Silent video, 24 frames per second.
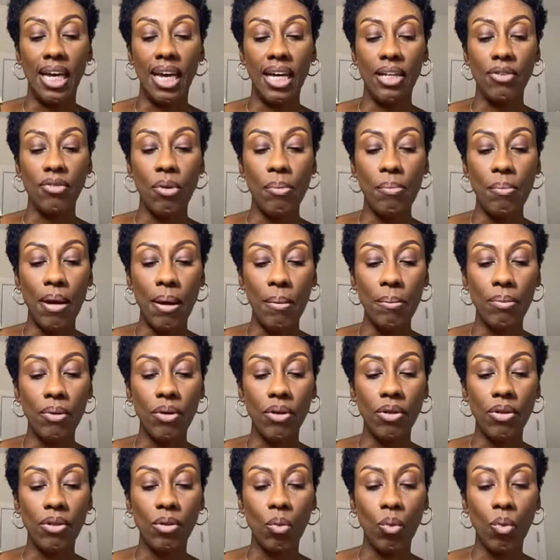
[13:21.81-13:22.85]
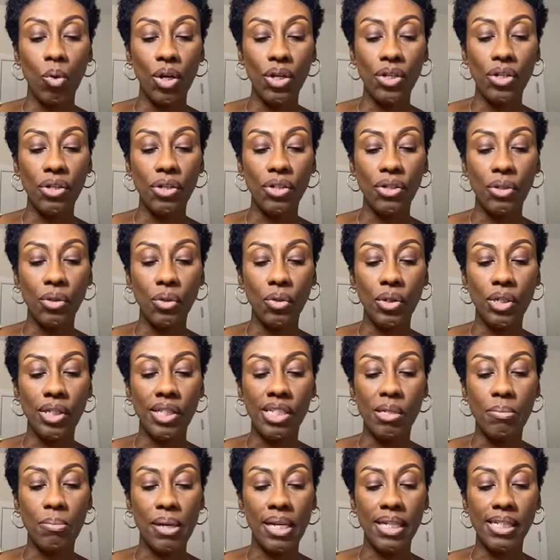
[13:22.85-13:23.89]
and remember, what you're doing
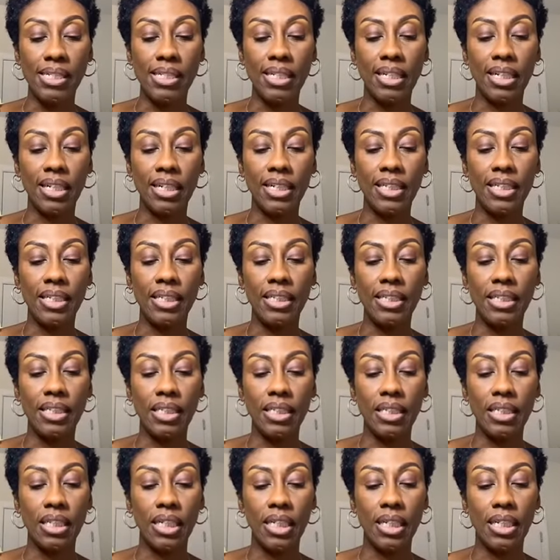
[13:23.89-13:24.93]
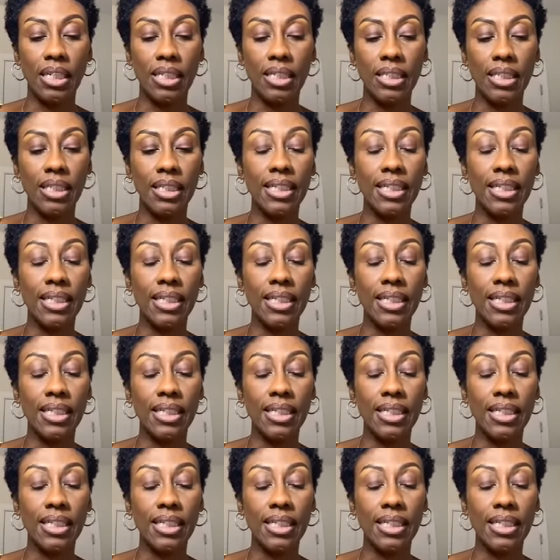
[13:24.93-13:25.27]
is basically uh,